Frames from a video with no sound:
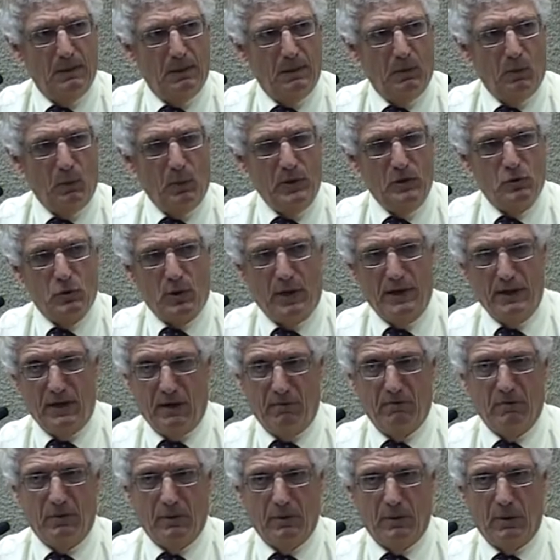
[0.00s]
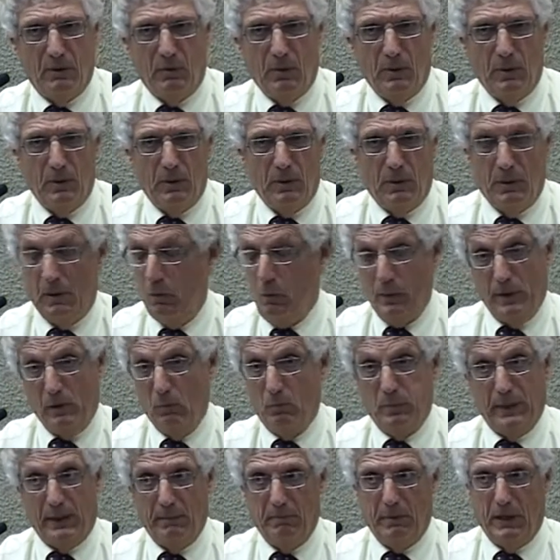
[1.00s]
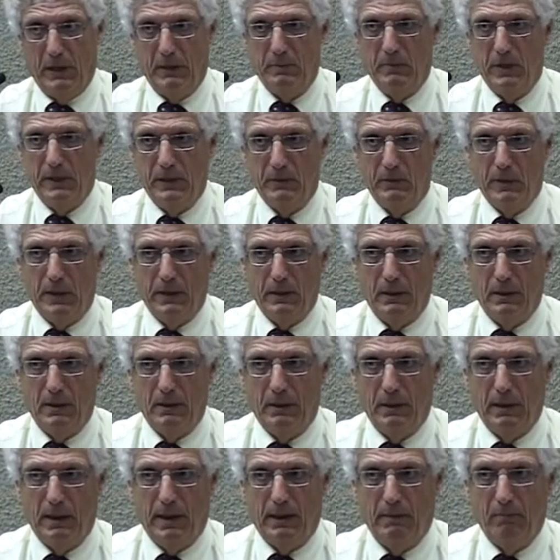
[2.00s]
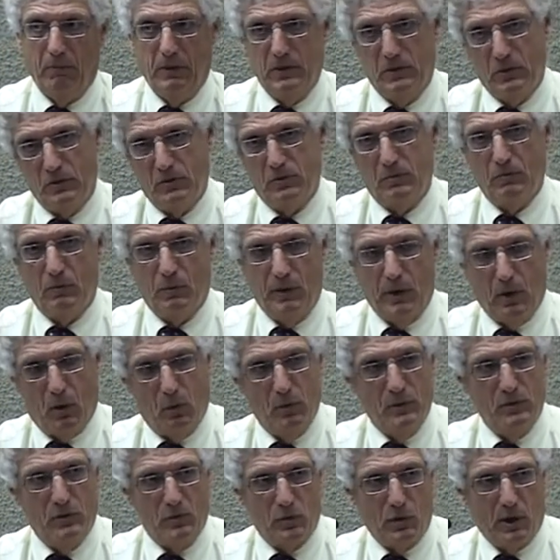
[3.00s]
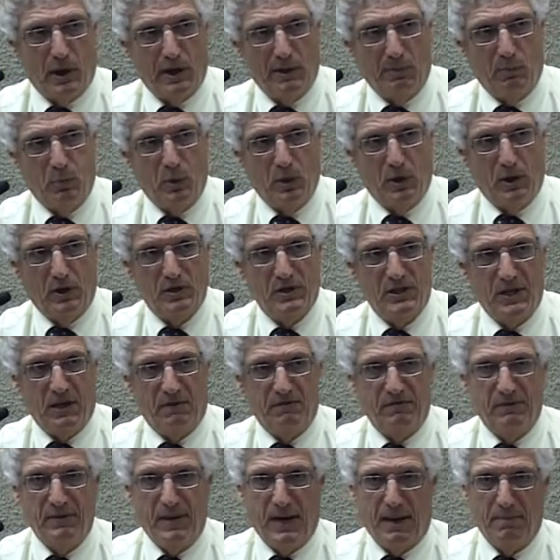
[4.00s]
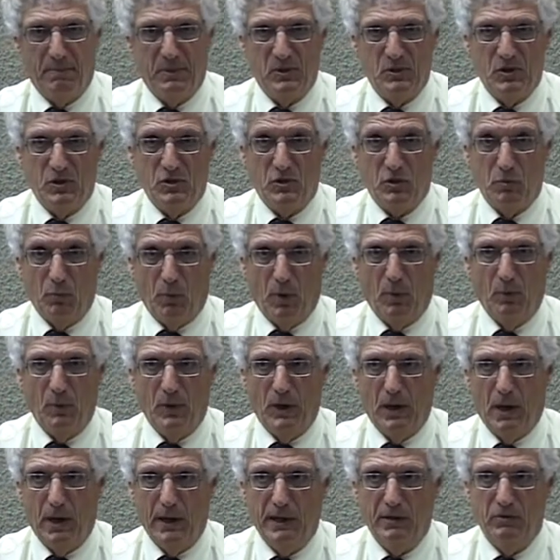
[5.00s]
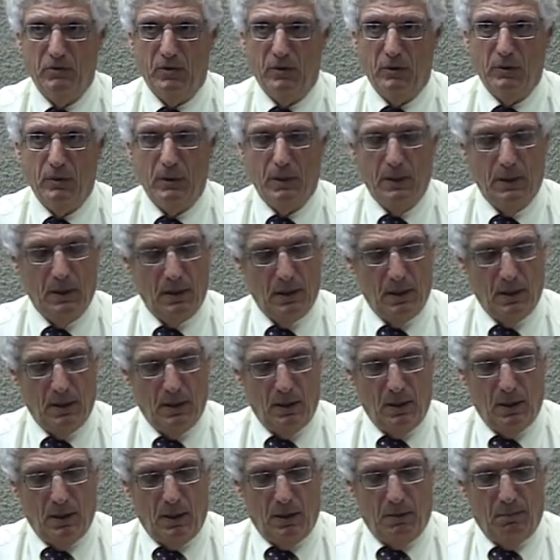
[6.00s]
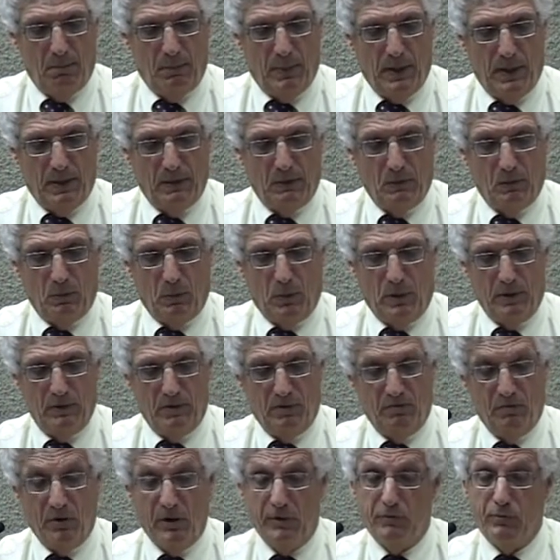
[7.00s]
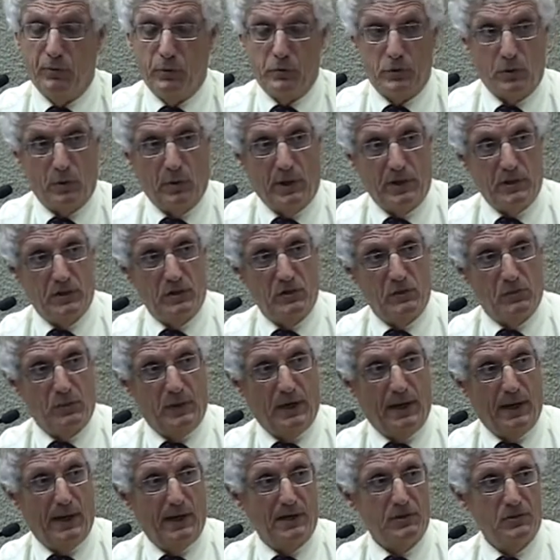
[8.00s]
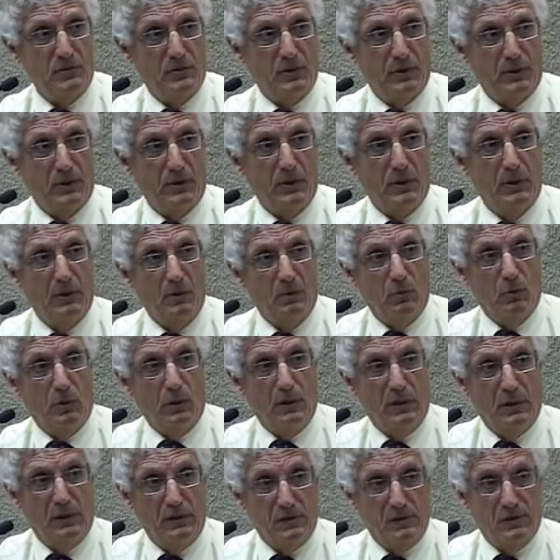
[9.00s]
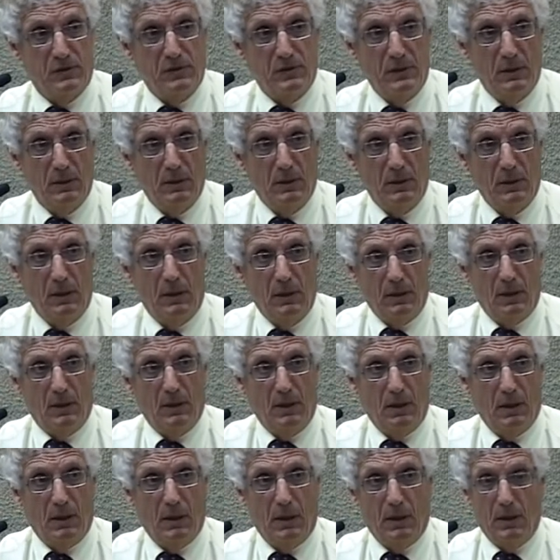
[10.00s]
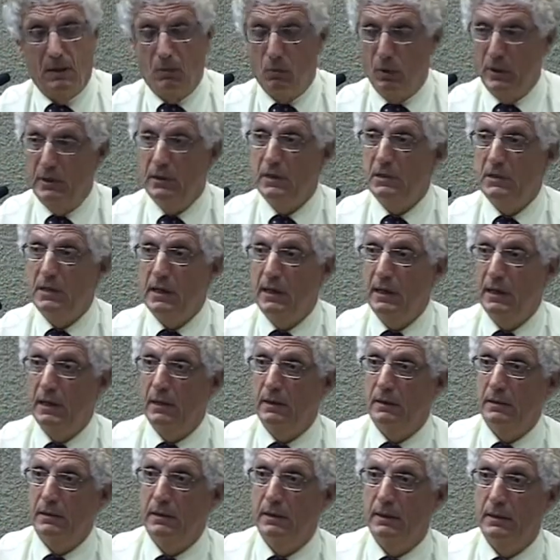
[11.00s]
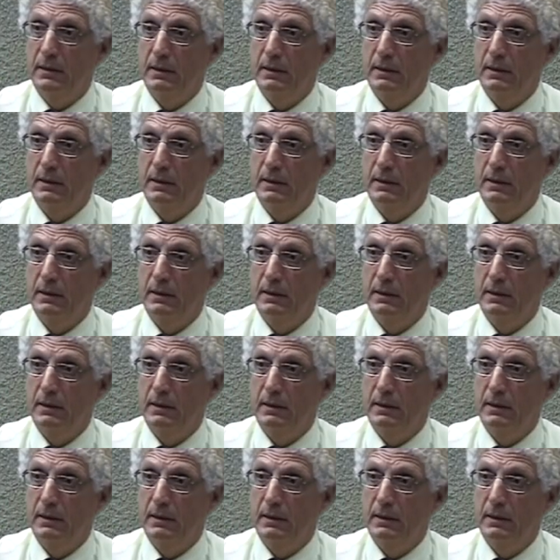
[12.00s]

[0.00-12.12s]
We don't blame anybody, right? And we always try to put ourselves in that position. What would I do? But one of the very first questions we asked her was, when does he hit?